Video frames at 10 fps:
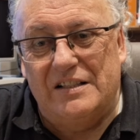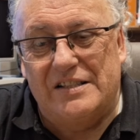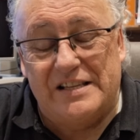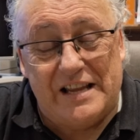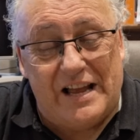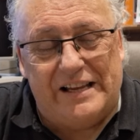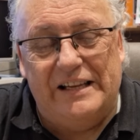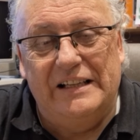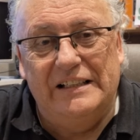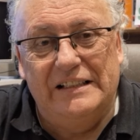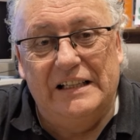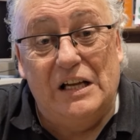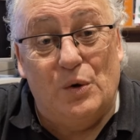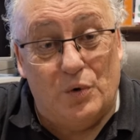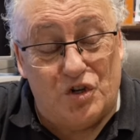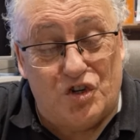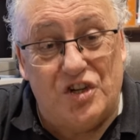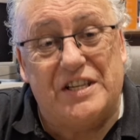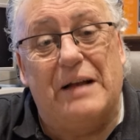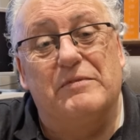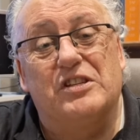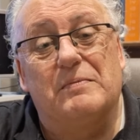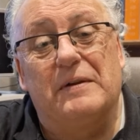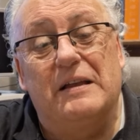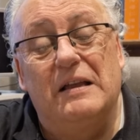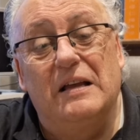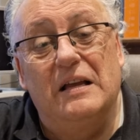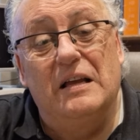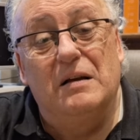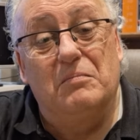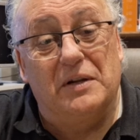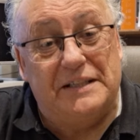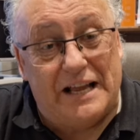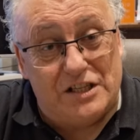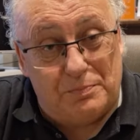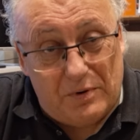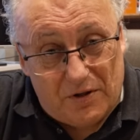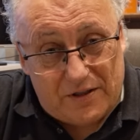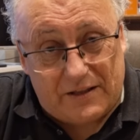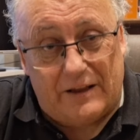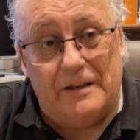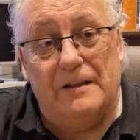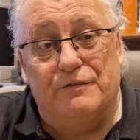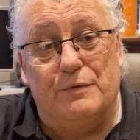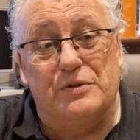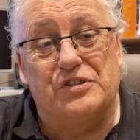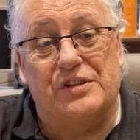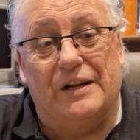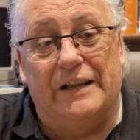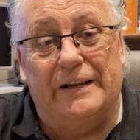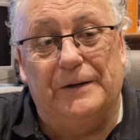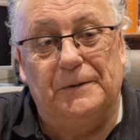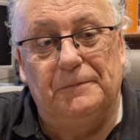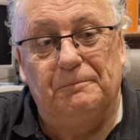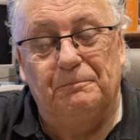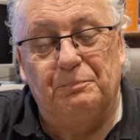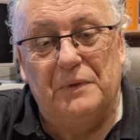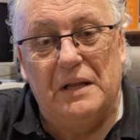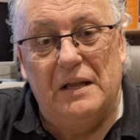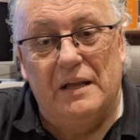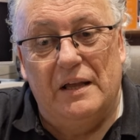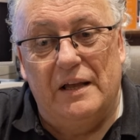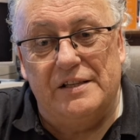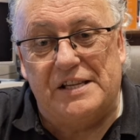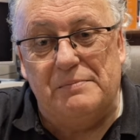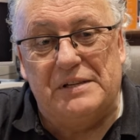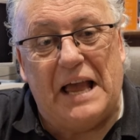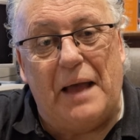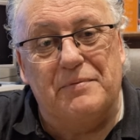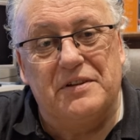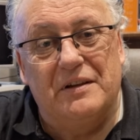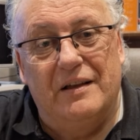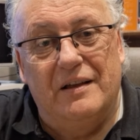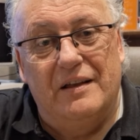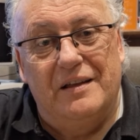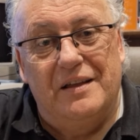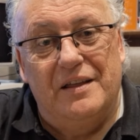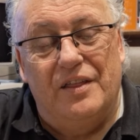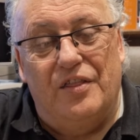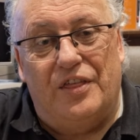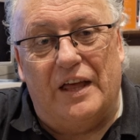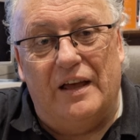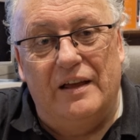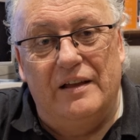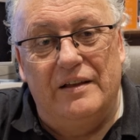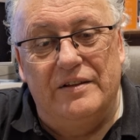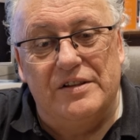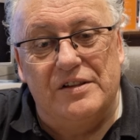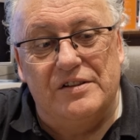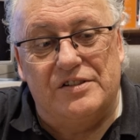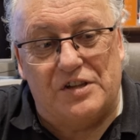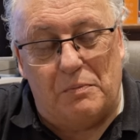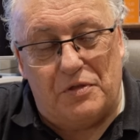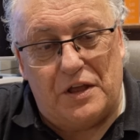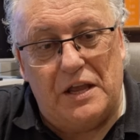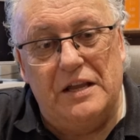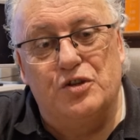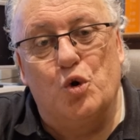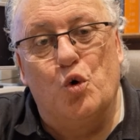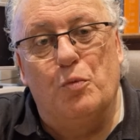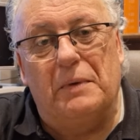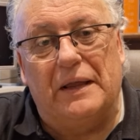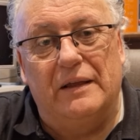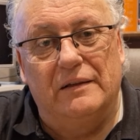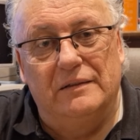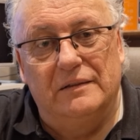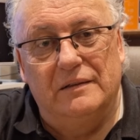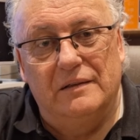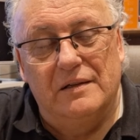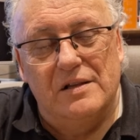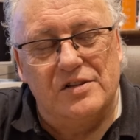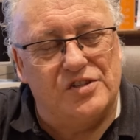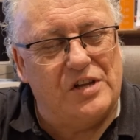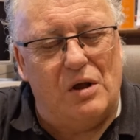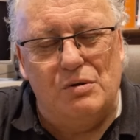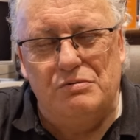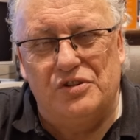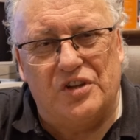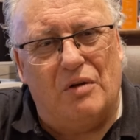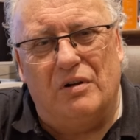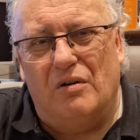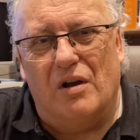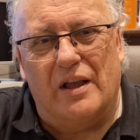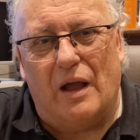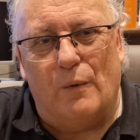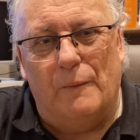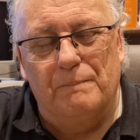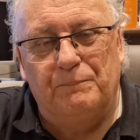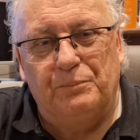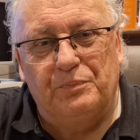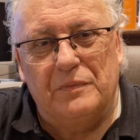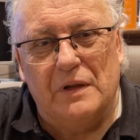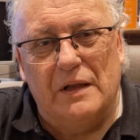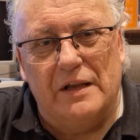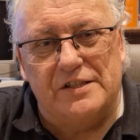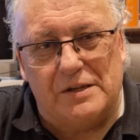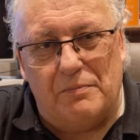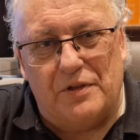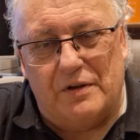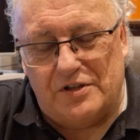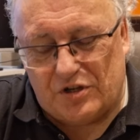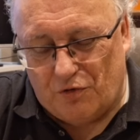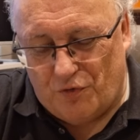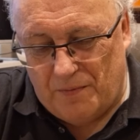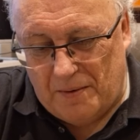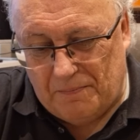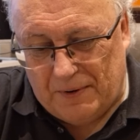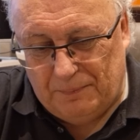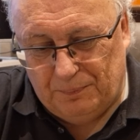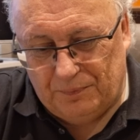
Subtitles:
today, which just happens to be my dad's birthday, if he was still here, it seems apt that something he taught me so long ago is something I still remember.